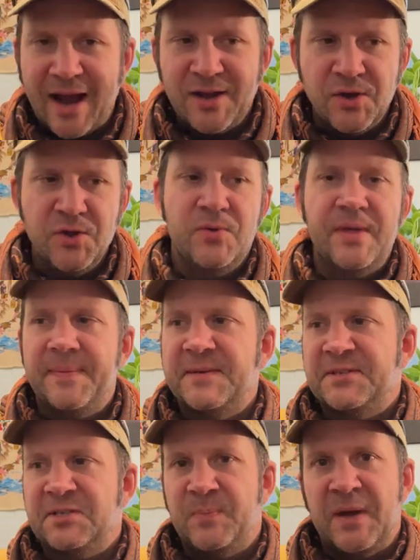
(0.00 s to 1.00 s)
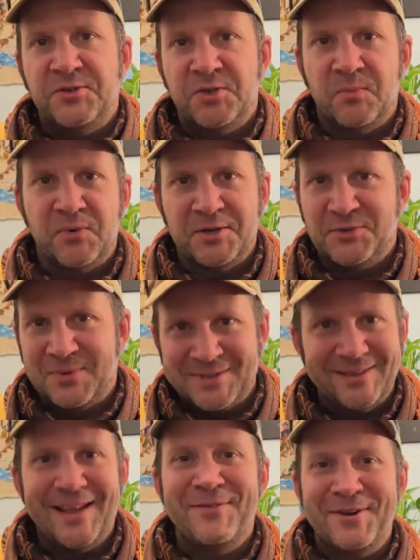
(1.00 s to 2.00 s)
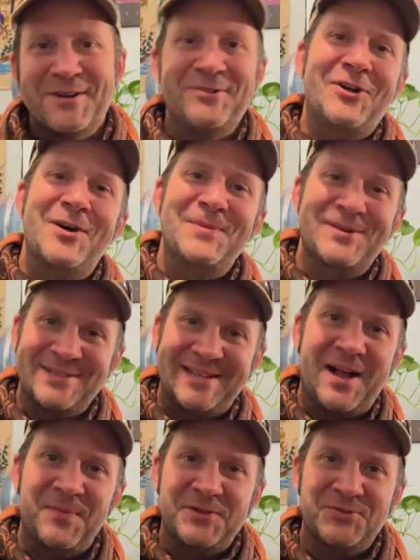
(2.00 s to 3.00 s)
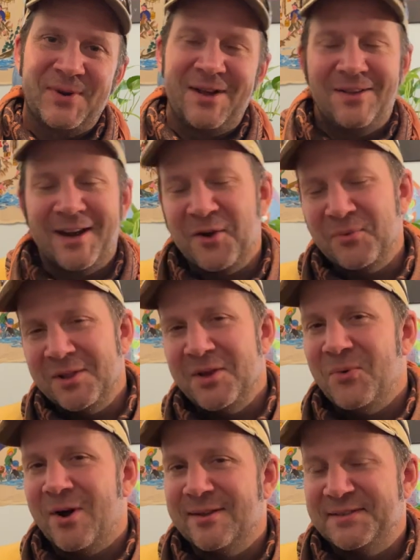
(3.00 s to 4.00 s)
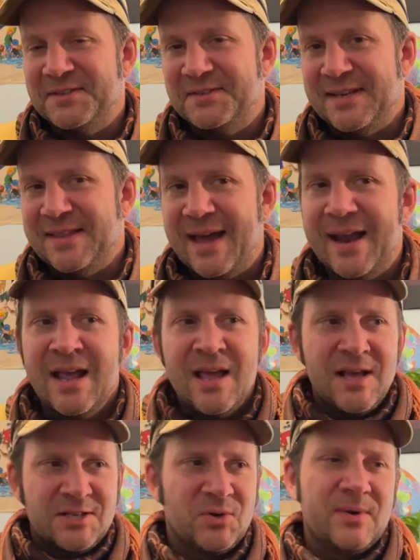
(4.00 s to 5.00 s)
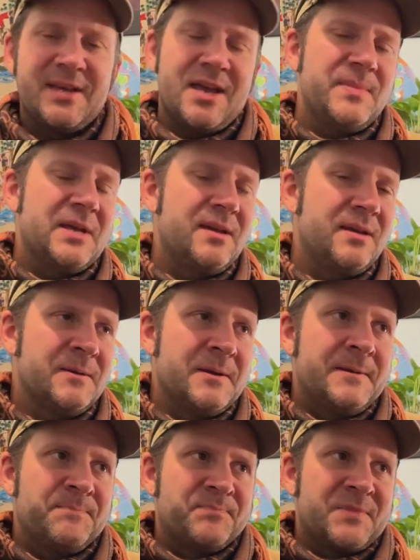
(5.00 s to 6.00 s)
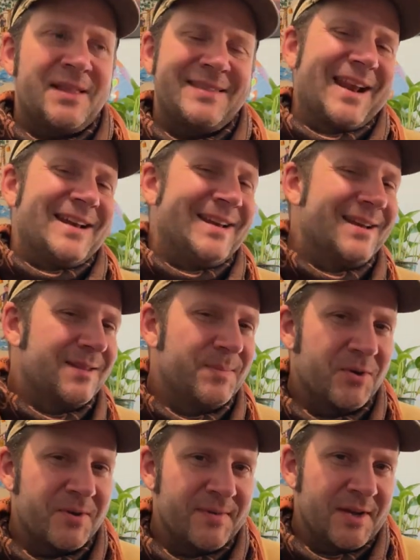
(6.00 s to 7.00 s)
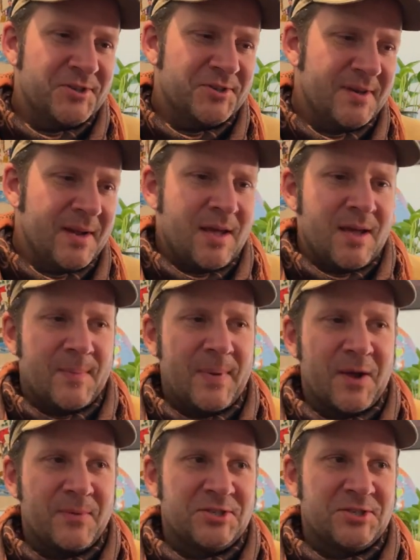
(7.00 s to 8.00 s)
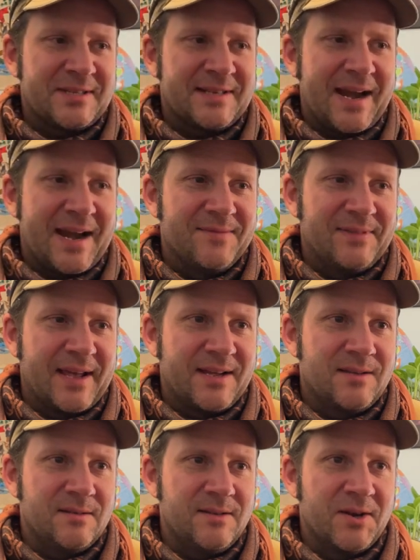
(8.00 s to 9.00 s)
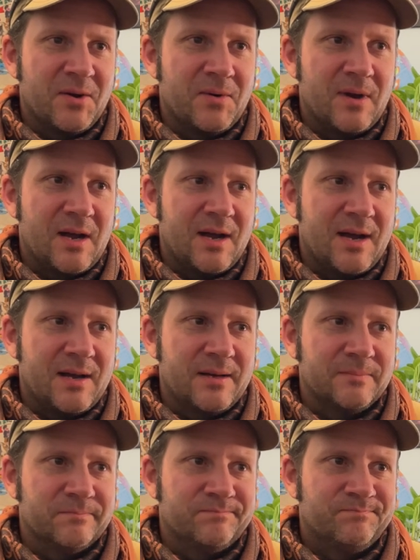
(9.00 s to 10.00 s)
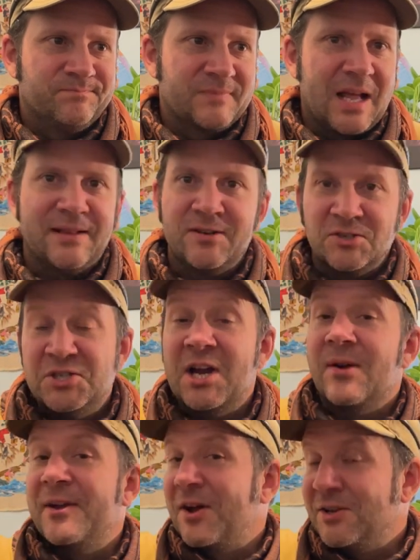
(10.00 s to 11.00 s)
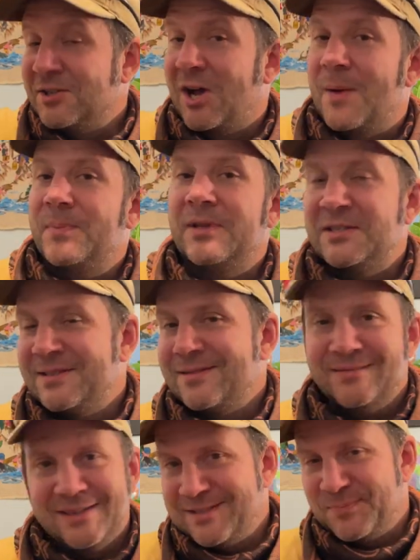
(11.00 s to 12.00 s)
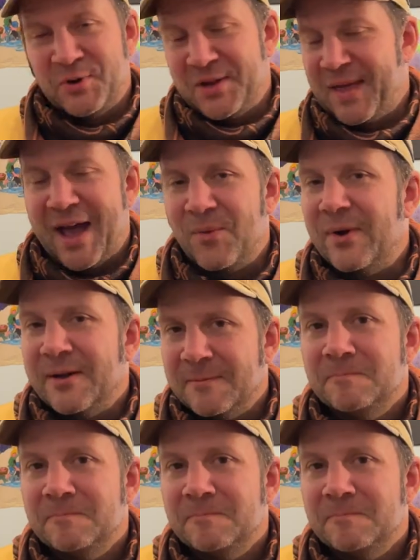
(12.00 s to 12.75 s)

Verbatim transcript: I knew that the suspension bridge was 11 kilometers down the trail, and I really wanted to see that. So it gave me, not that I needed the motivation, but it was just kind of like, you know, um, a little cherry on top. Let's let's put it that way.